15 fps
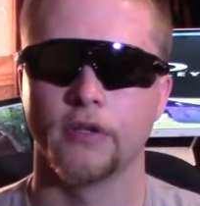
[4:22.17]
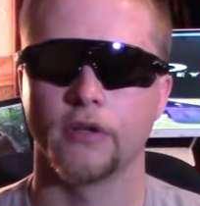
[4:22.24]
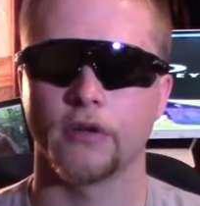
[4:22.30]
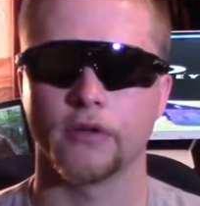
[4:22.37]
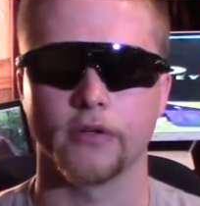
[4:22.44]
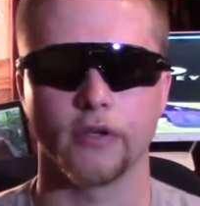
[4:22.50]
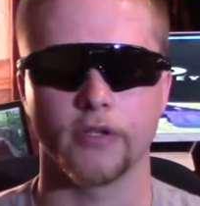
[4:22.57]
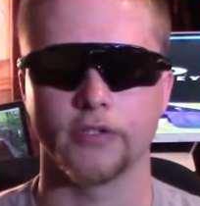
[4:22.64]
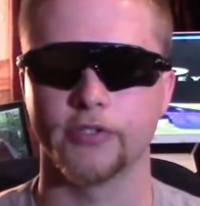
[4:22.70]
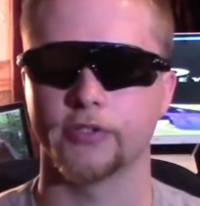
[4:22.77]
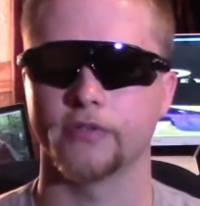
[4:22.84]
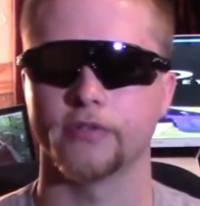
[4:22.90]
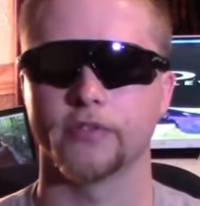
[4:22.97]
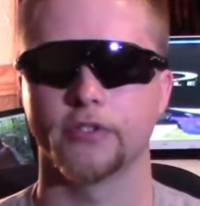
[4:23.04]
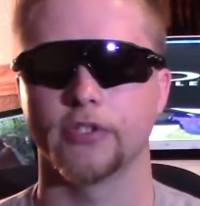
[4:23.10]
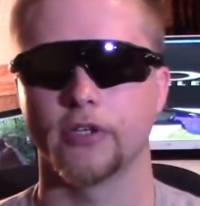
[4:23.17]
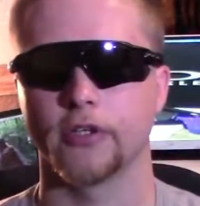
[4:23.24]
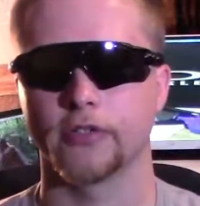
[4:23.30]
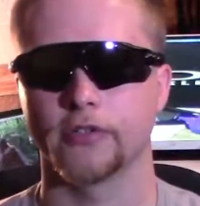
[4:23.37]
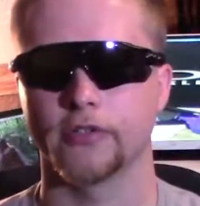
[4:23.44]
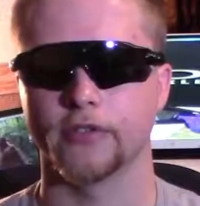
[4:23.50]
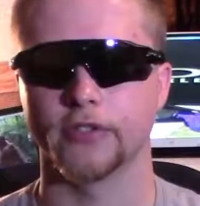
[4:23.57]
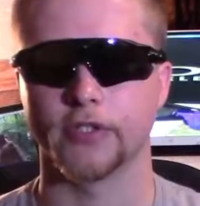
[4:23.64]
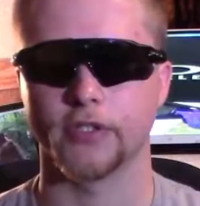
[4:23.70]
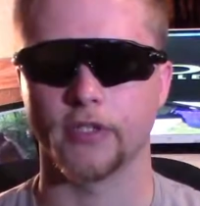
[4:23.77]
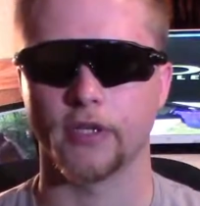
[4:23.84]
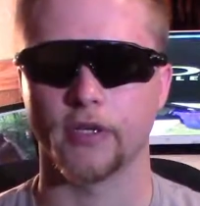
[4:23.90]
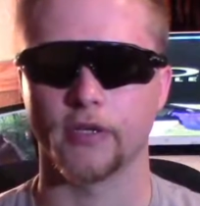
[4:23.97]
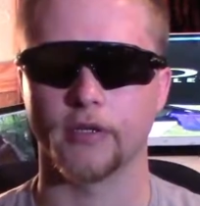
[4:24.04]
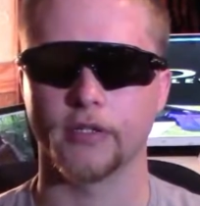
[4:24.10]
or not drill instructors,
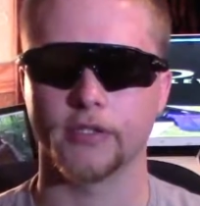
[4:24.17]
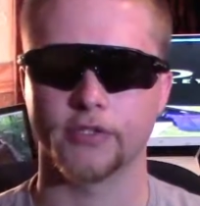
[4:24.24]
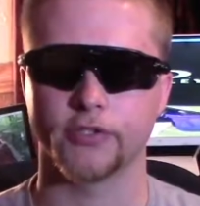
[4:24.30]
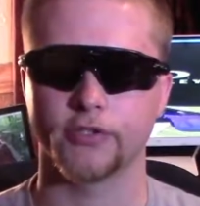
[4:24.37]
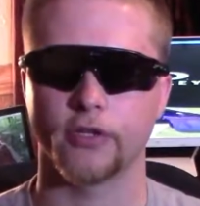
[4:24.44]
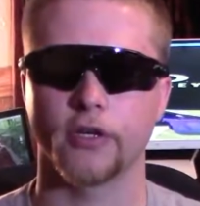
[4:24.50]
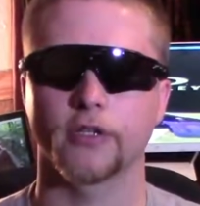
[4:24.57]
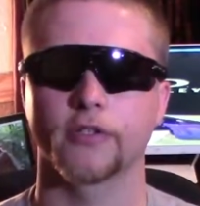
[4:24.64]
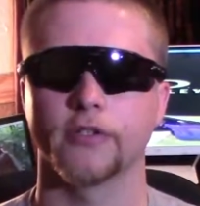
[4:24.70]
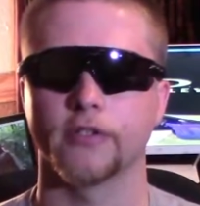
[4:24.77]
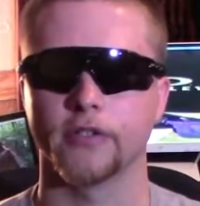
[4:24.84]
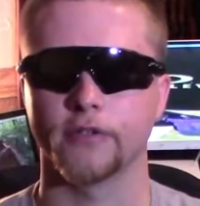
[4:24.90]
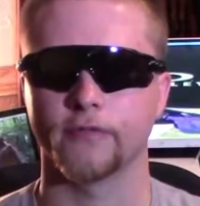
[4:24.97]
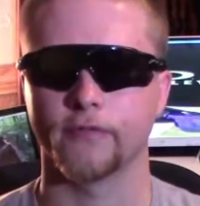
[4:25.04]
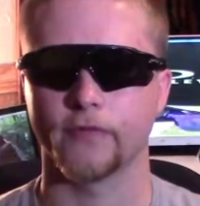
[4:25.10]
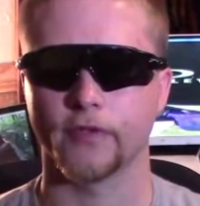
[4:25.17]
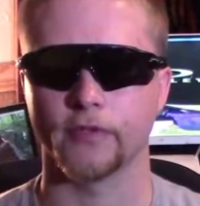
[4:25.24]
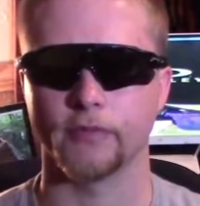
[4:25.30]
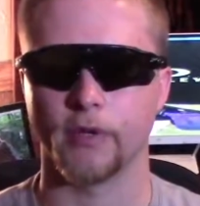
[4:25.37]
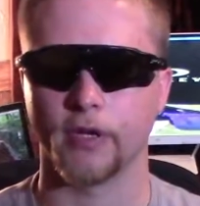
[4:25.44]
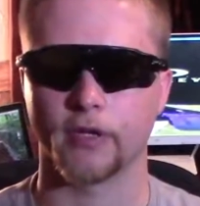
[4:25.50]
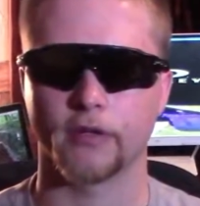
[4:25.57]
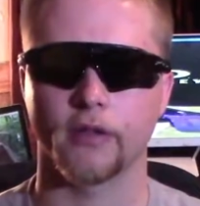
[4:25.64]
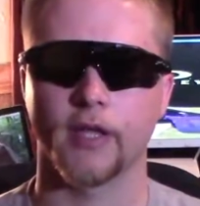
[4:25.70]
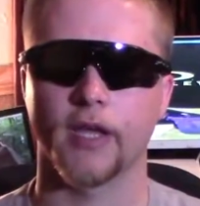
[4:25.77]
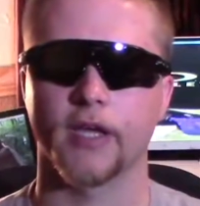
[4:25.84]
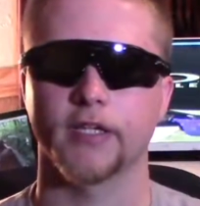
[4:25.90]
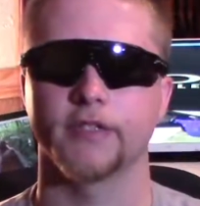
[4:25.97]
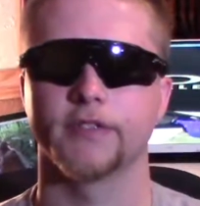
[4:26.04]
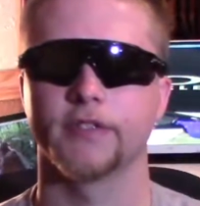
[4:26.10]
instructor for my
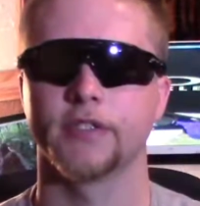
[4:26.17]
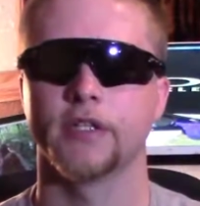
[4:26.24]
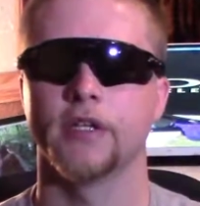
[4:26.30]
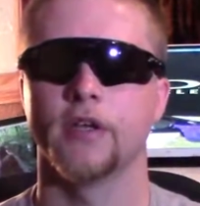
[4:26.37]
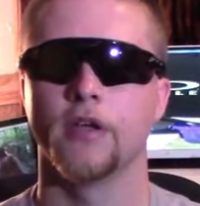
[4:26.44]
class